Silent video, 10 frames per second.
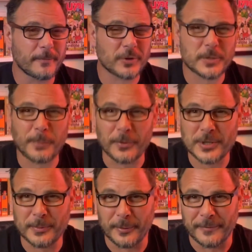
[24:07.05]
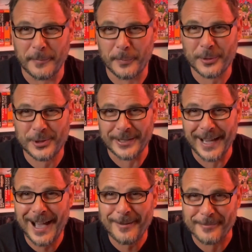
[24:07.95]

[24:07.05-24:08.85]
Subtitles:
responsible for pushing it up,